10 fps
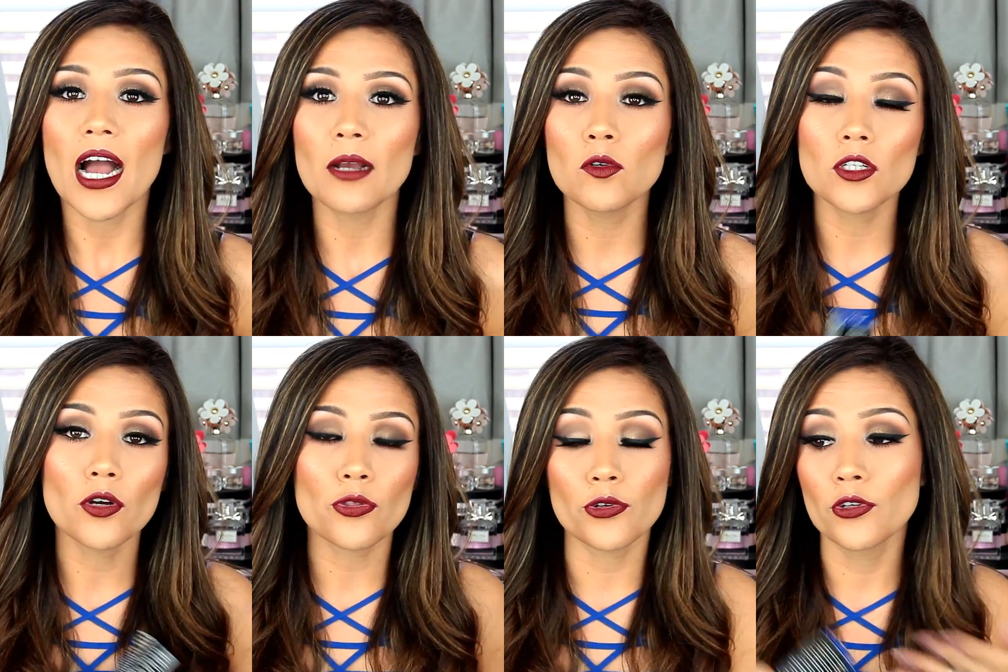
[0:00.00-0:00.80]
I will
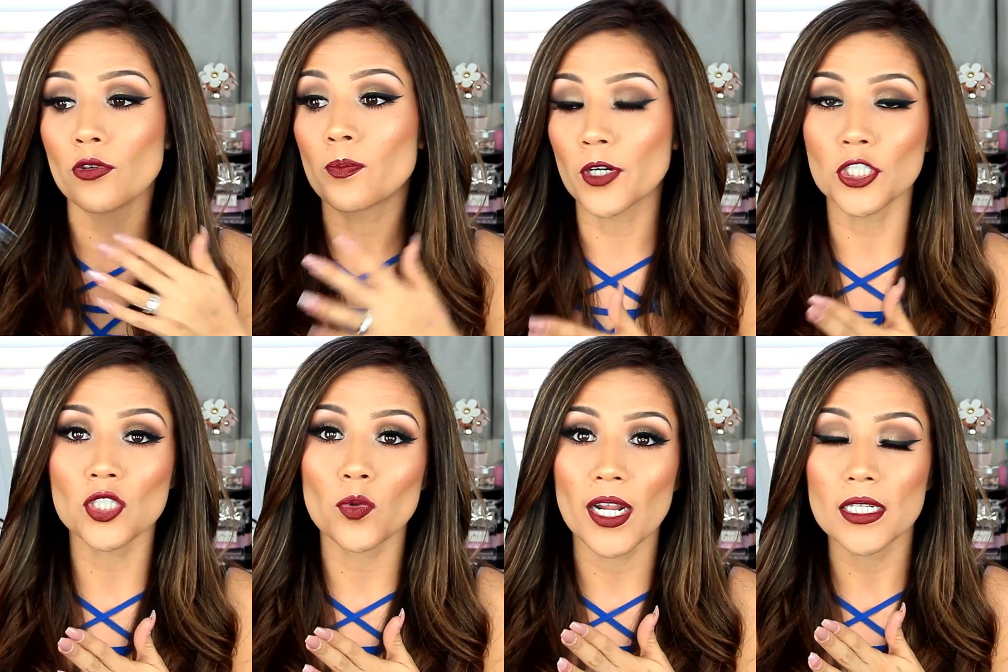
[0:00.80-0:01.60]
go through,
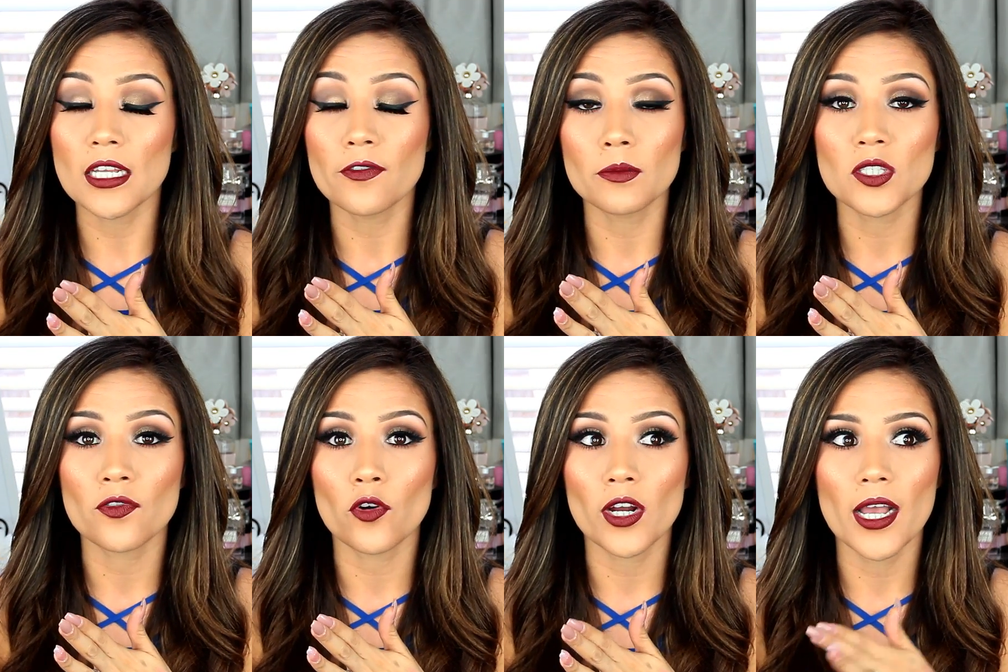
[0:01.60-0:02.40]
purchase what I need from
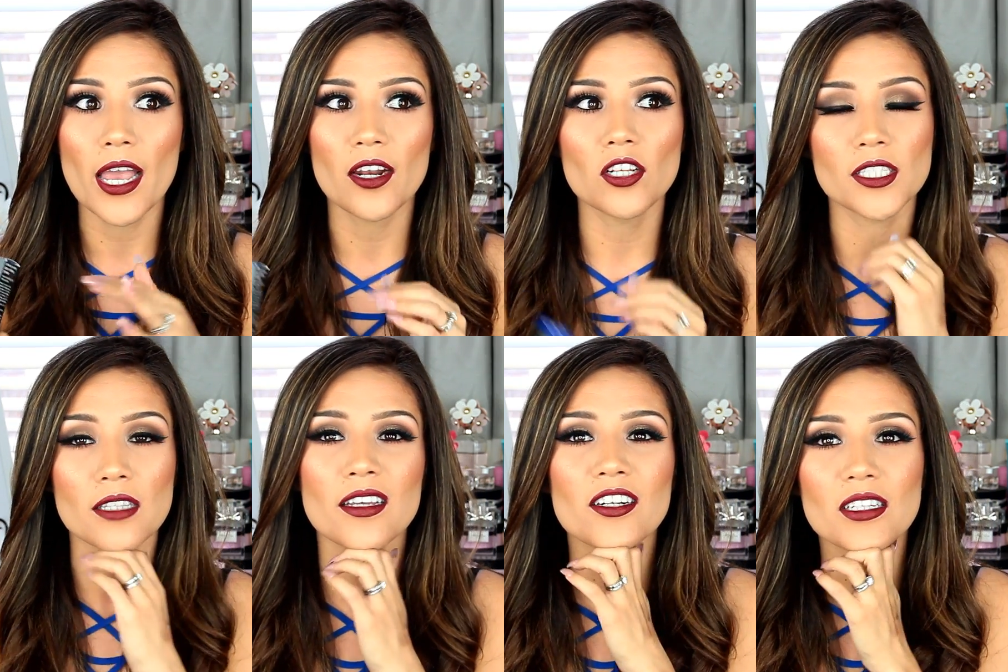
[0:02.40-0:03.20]
Sephora, and I'll
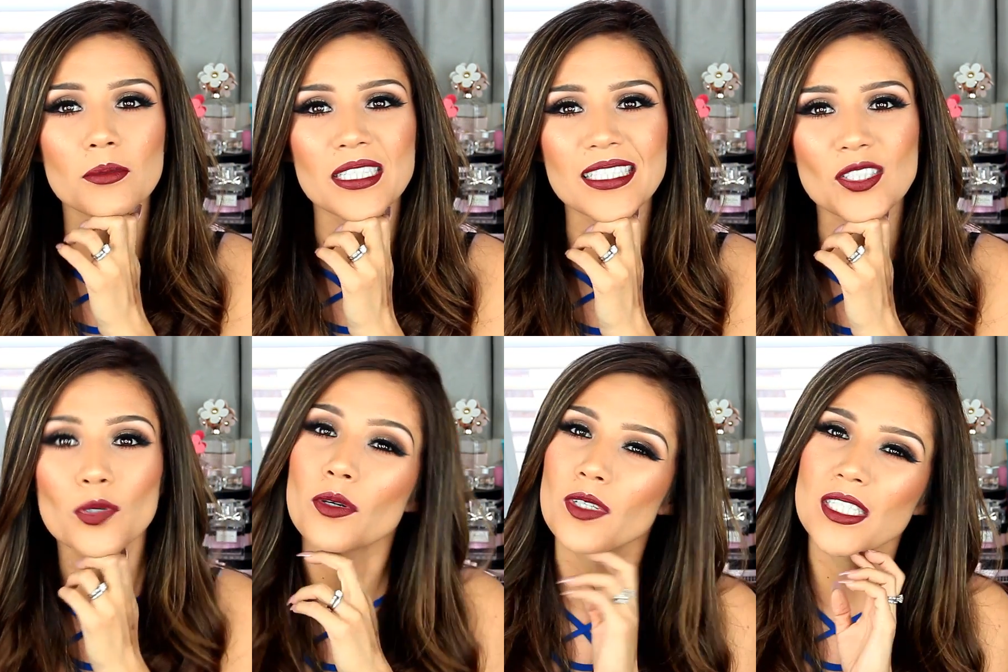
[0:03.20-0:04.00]
sit there and I'm like,
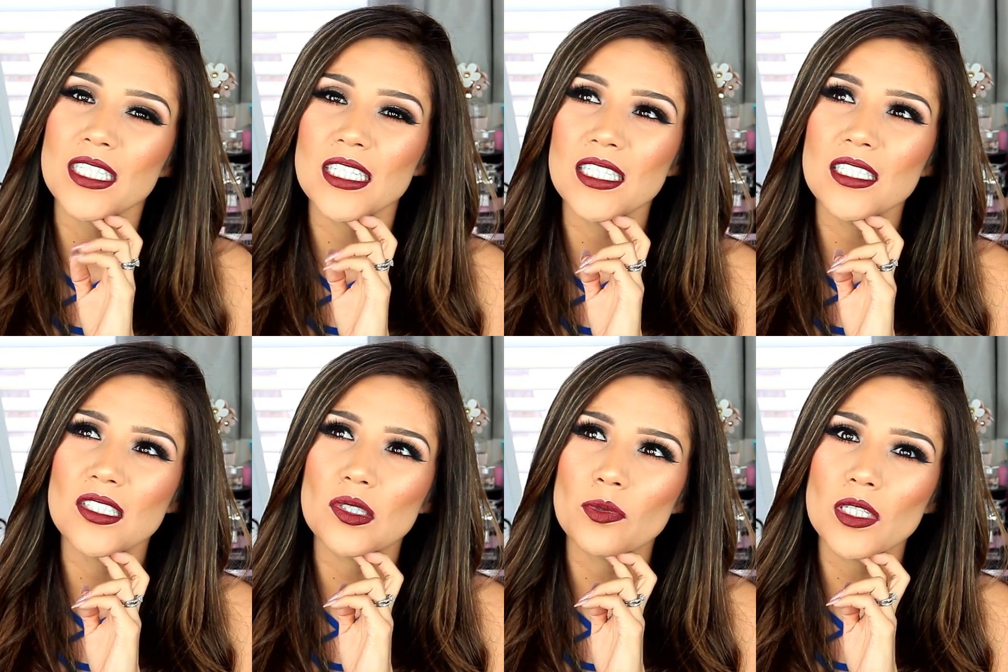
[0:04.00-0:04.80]
do I really need
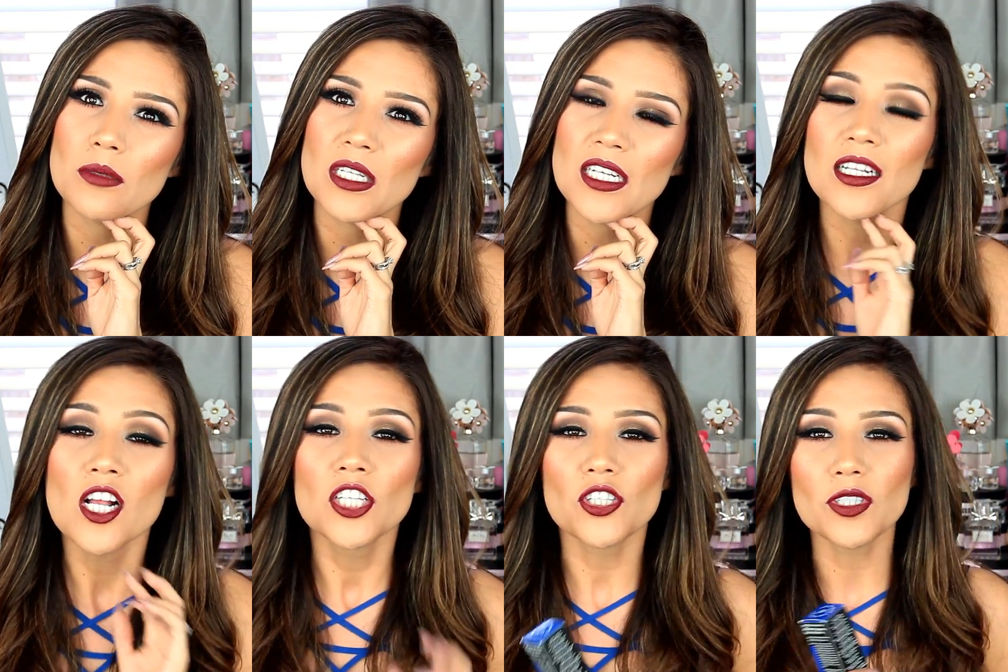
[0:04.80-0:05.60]
it? Do I really need it?
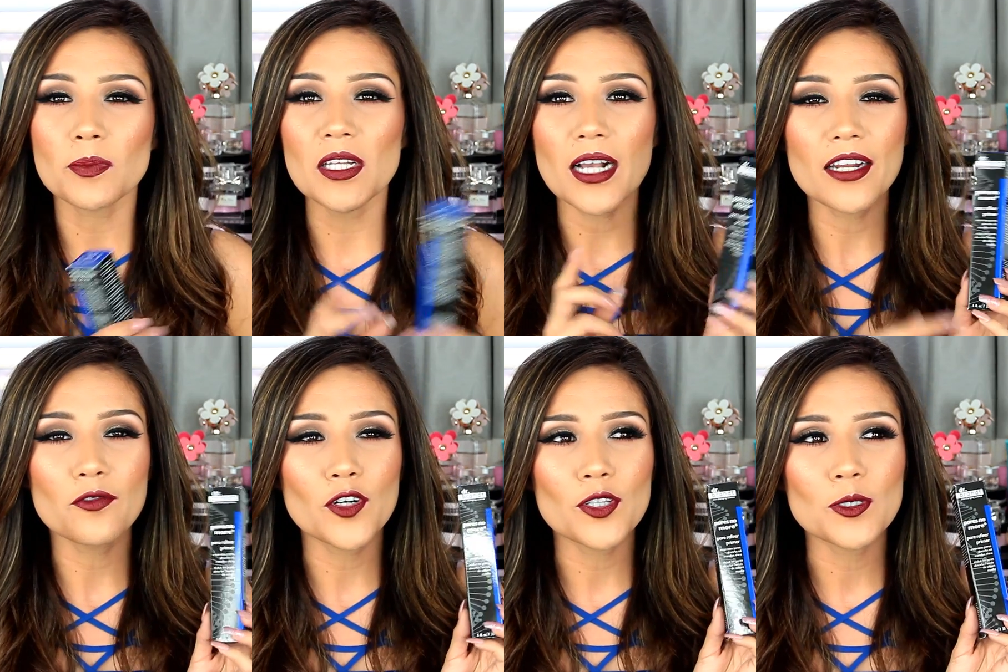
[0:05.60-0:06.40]
So it's been
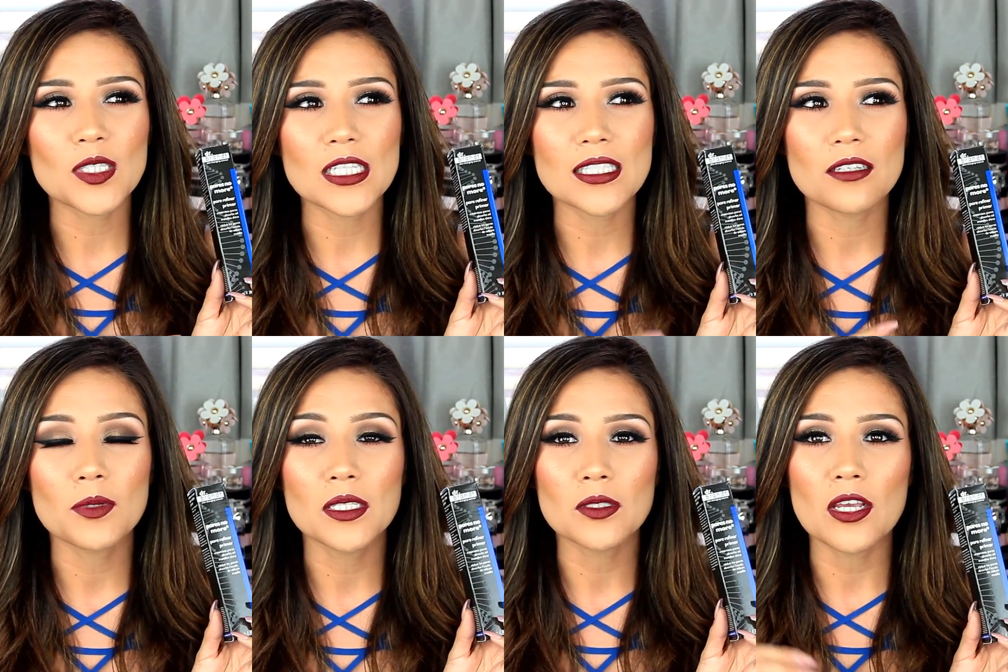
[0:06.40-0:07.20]
kind of one of those things that
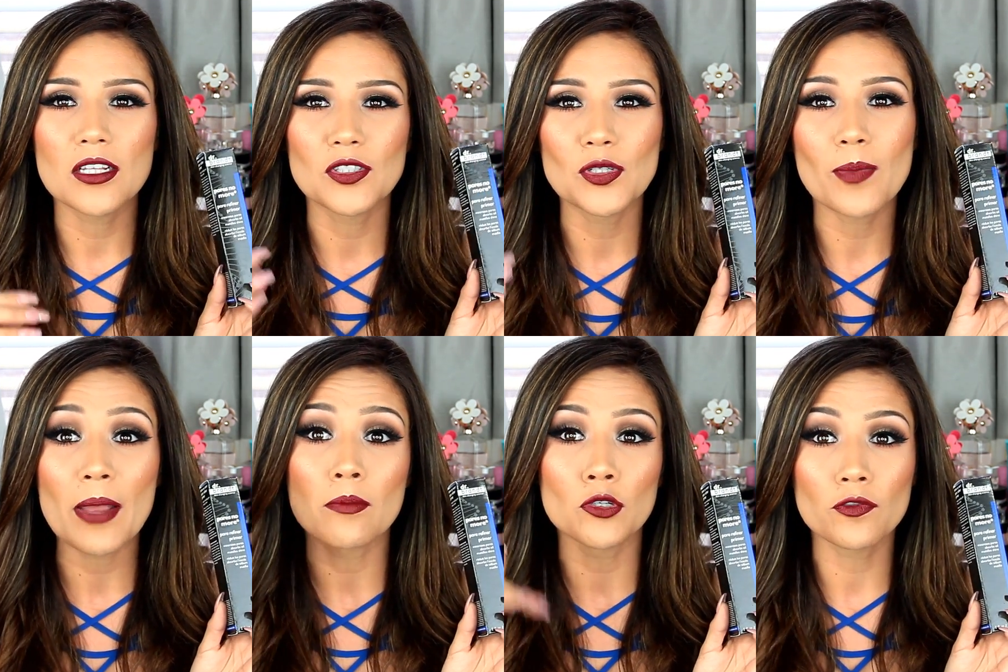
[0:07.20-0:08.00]
have been into
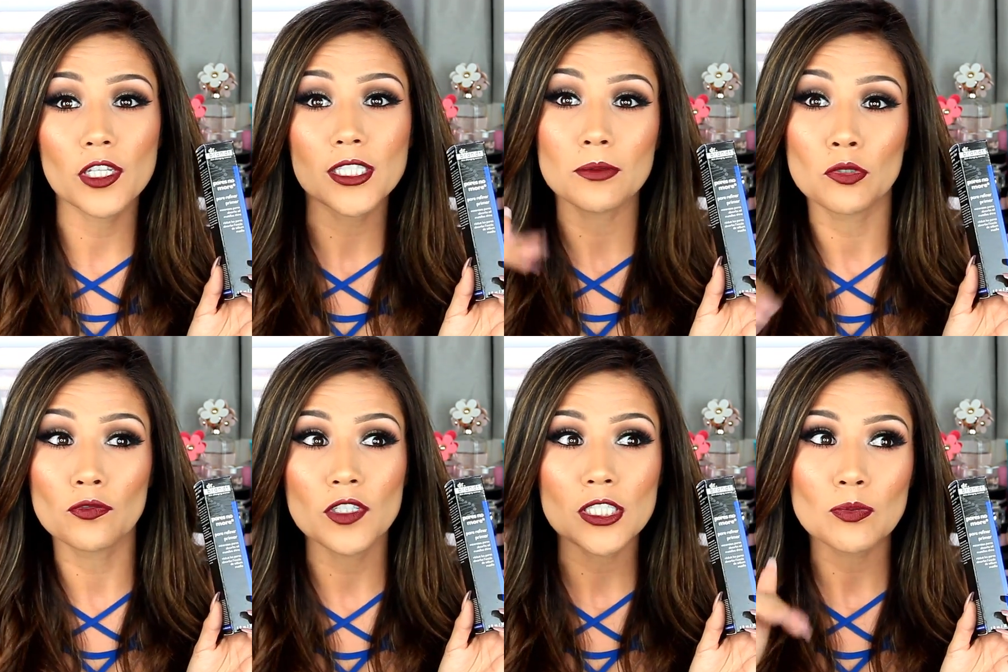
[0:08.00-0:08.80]
my move list,
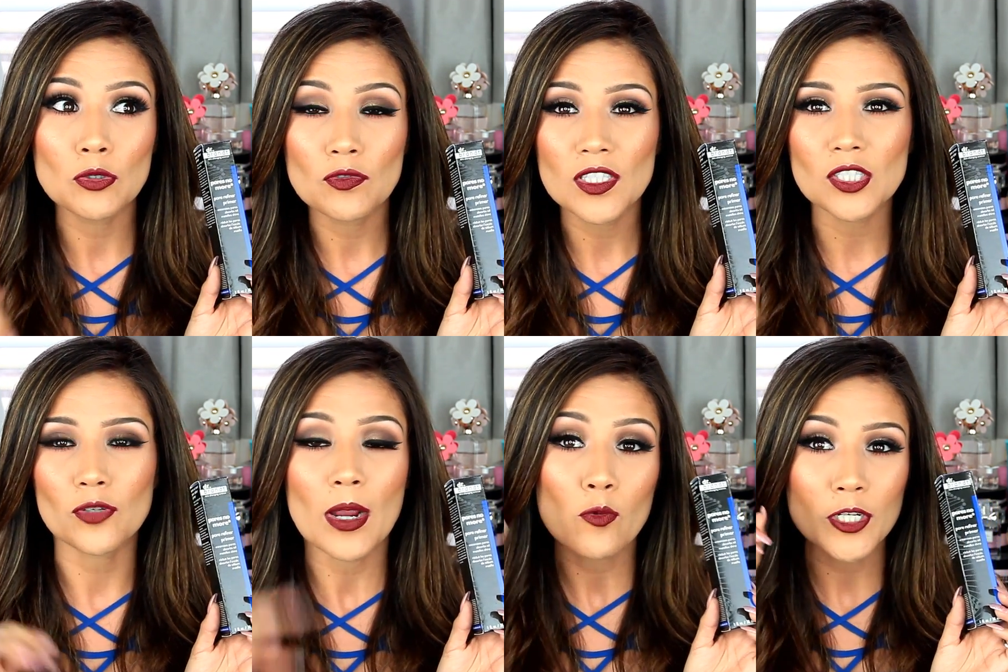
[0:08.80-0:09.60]

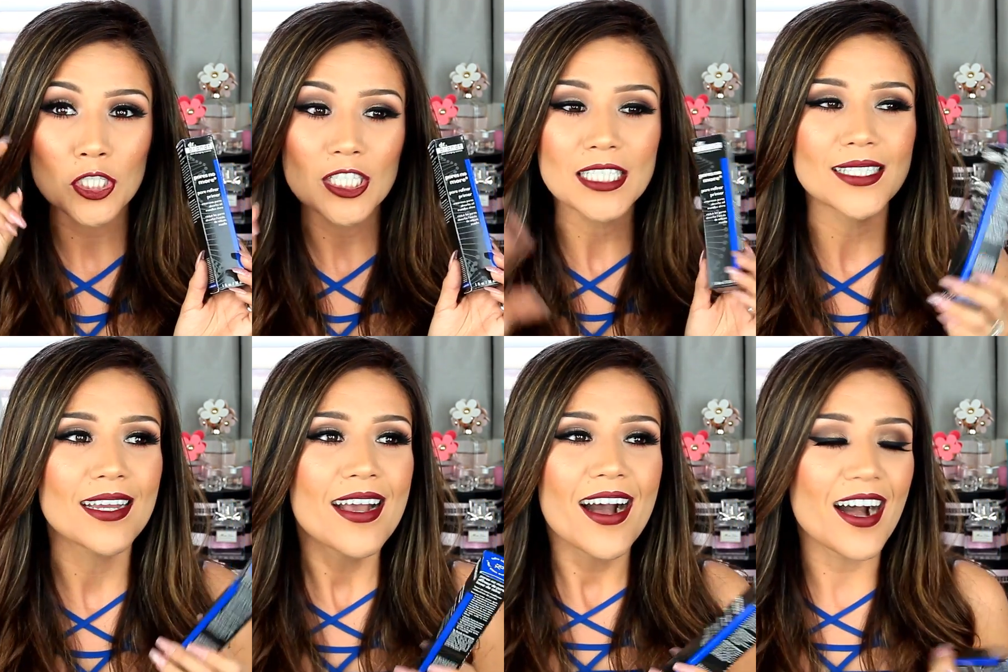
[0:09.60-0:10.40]
or my wish list.